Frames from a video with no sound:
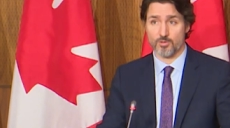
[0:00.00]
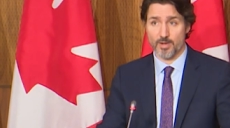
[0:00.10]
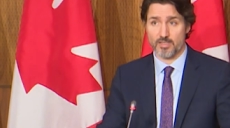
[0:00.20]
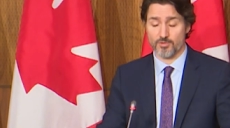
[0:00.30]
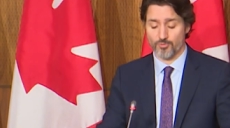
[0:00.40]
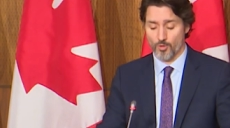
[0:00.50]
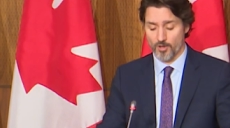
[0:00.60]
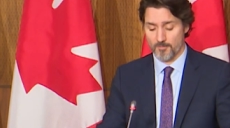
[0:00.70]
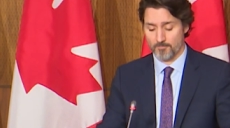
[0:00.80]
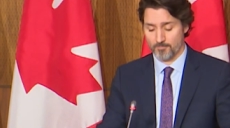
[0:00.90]

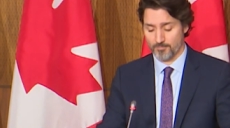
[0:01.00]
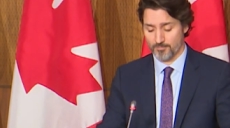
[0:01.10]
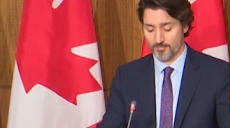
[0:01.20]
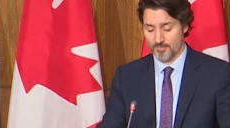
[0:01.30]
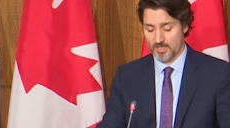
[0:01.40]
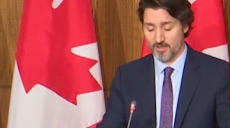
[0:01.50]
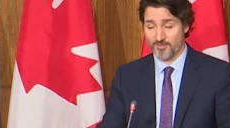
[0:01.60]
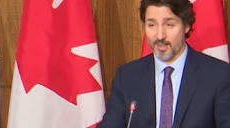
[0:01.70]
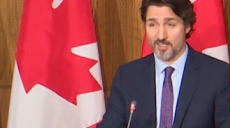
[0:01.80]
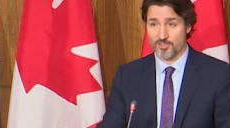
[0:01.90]
twenty-four.
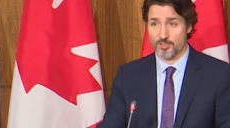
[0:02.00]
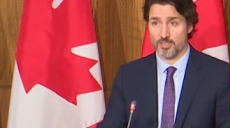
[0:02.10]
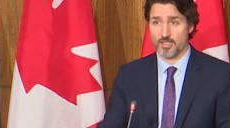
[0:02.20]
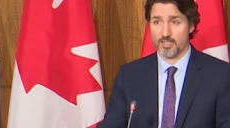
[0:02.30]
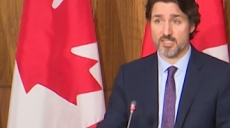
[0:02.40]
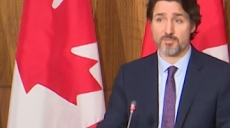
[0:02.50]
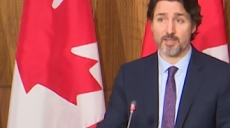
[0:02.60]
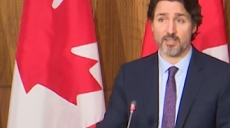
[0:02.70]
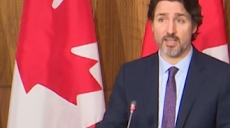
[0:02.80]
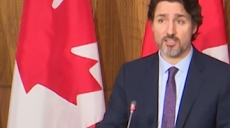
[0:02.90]
Pfizer has
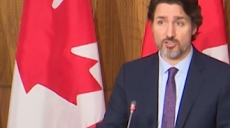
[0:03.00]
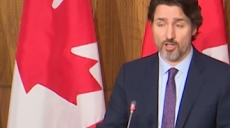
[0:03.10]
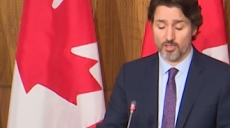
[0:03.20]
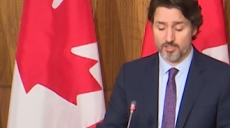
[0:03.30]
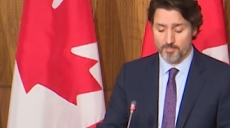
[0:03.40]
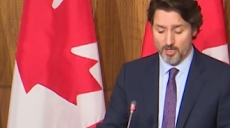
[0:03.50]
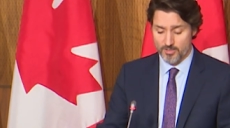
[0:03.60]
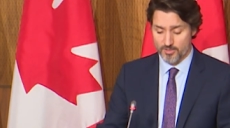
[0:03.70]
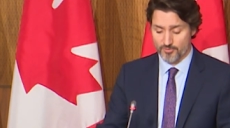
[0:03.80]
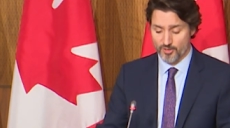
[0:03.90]
been a solid
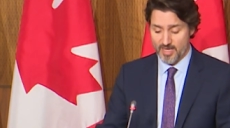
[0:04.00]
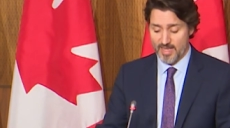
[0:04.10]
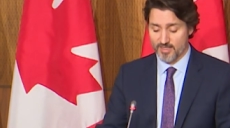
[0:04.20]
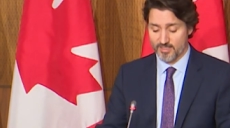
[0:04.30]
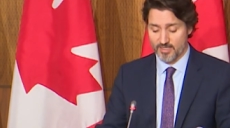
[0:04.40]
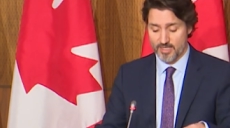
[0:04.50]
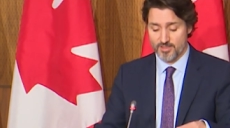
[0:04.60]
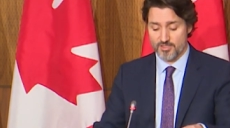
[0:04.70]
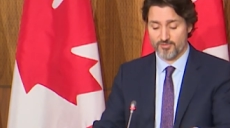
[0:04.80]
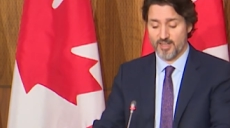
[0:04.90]
partner for Canada
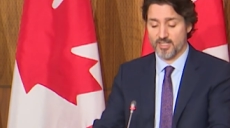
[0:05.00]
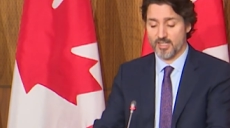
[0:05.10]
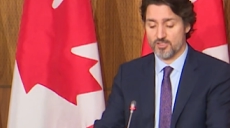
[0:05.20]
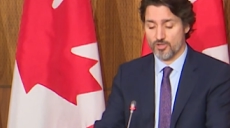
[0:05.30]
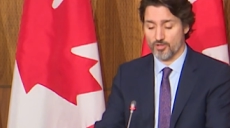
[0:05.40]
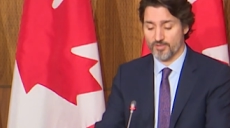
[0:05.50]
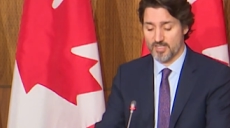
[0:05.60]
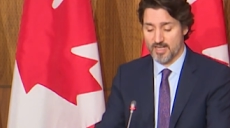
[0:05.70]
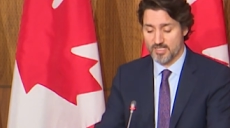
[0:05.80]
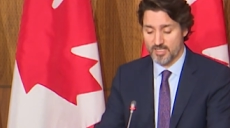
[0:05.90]
in this fight against COVID
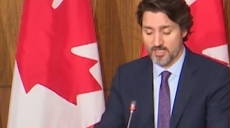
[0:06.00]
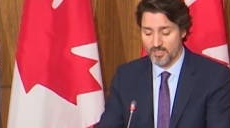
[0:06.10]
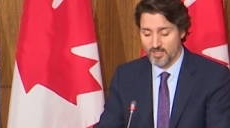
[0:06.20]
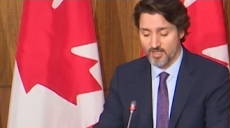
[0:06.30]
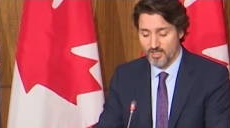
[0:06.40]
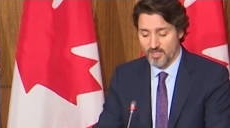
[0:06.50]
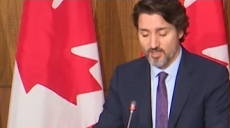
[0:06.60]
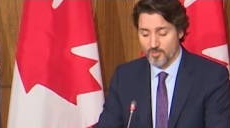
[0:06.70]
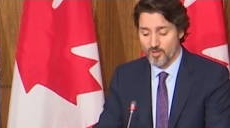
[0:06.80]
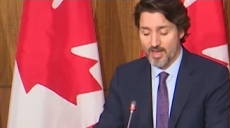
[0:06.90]
nineteen,
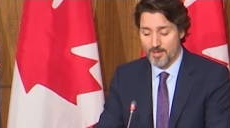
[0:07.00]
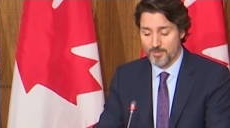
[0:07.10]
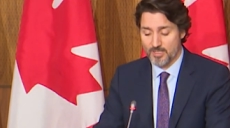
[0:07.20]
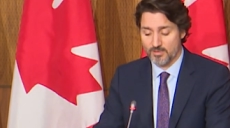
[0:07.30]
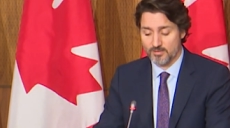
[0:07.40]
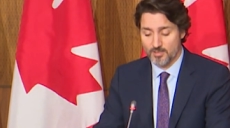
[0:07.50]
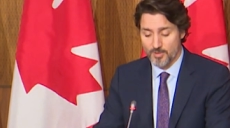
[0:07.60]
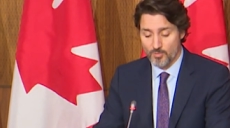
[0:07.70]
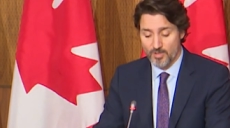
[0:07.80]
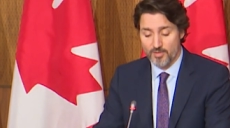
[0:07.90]
and we're happy to
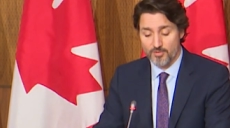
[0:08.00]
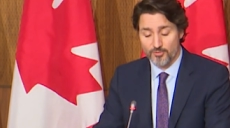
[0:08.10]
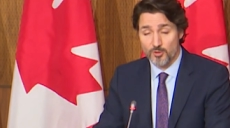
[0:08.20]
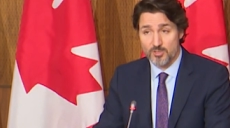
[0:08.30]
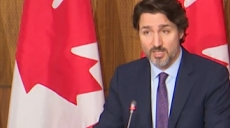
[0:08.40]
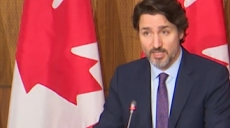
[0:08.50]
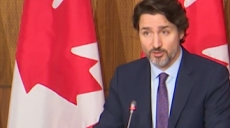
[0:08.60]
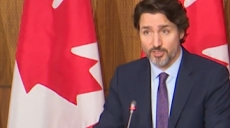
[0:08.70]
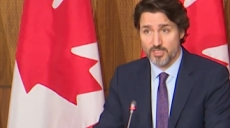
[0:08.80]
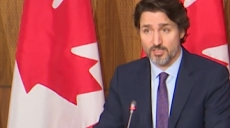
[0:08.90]
be one of the first
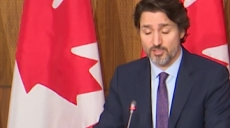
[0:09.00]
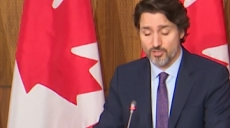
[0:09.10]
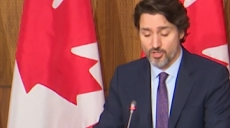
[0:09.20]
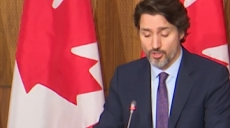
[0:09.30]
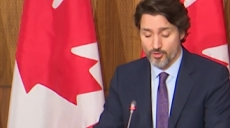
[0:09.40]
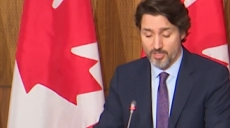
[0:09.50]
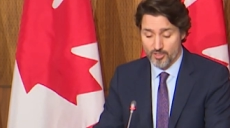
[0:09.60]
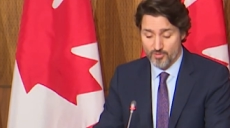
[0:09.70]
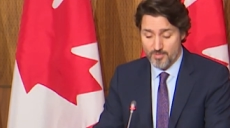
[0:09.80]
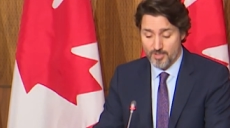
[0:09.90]
countries to secure an
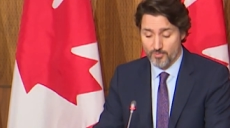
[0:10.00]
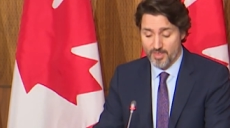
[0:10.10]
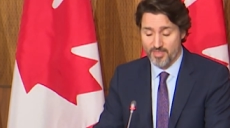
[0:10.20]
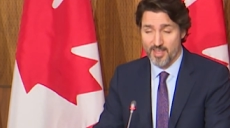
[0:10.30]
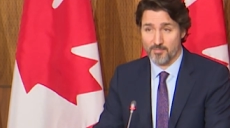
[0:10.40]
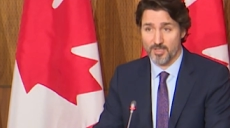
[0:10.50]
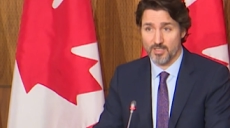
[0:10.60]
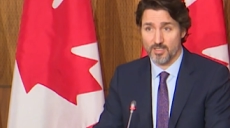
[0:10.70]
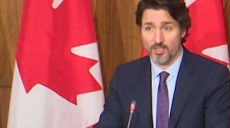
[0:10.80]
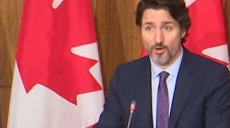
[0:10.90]
agreement with them
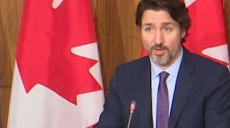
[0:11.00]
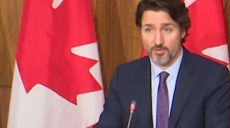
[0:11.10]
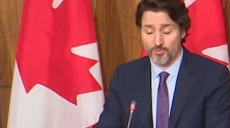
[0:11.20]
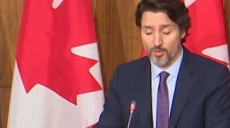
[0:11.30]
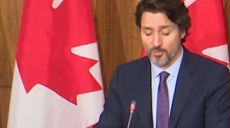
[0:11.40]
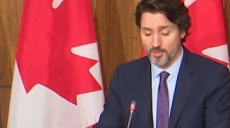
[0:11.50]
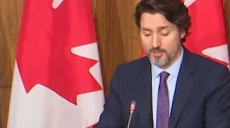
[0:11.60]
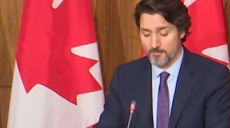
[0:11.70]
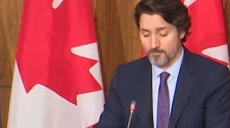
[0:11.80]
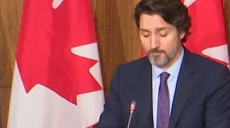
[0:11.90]
going forward.